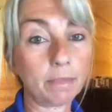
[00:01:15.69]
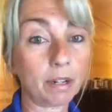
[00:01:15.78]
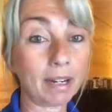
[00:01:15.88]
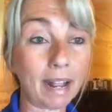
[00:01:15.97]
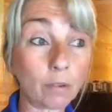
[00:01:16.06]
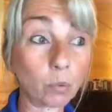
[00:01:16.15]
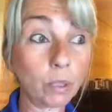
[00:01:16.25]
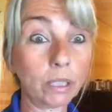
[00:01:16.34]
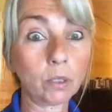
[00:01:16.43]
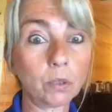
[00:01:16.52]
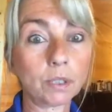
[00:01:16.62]
They're going to have a
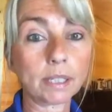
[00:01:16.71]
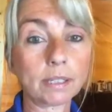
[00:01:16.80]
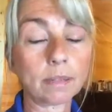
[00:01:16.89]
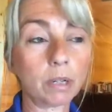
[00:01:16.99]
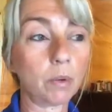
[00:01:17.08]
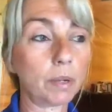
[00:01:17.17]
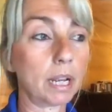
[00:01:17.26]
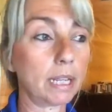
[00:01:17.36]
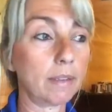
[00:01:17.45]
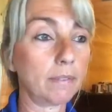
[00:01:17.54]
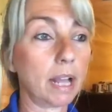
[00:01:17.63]
really cool system going on.
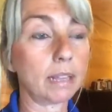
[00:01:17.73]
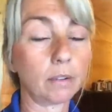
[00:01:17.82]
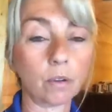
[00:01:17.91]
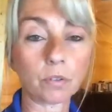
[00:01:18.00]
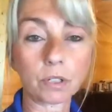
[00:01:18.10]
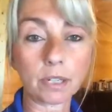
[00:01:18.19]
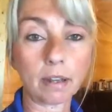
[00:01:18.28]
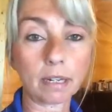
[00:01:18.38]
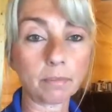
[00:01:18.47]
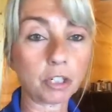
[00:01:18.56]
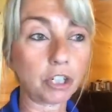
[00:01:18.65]
They've got their
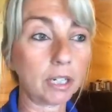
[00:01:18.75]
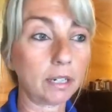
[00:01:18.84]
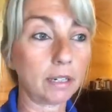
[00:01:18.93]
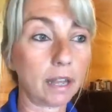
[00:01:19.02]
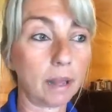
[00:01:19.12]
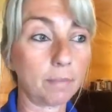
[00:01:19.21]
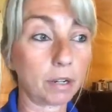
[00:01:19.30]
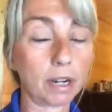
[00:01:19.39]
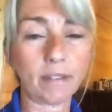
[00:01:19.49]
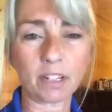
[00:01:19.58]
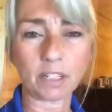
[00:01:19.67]
ultrasonic machine. They're going to
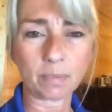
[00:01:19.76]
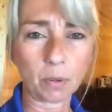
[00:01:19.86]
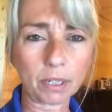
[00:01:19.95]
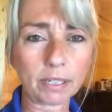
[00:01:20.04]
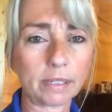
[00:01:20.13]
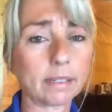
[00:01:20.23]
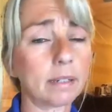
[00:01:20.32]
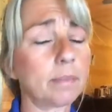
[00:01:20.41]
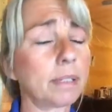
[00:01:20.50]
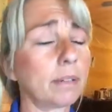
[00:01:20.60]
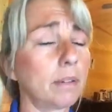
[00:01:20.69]
have an Asporta
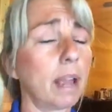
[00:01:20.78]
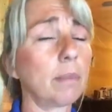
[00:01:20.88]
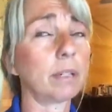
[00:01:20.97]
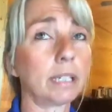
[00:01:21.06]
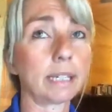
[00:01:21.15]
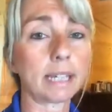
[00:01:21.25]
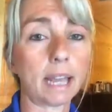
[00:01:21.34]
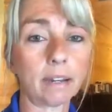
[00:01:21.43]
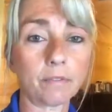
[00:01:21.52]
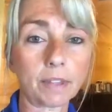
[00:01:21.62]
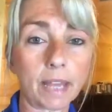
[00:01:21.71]
system, so I'm really
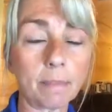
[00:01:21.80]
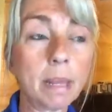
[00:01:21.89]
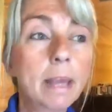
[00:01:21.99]
excited for them.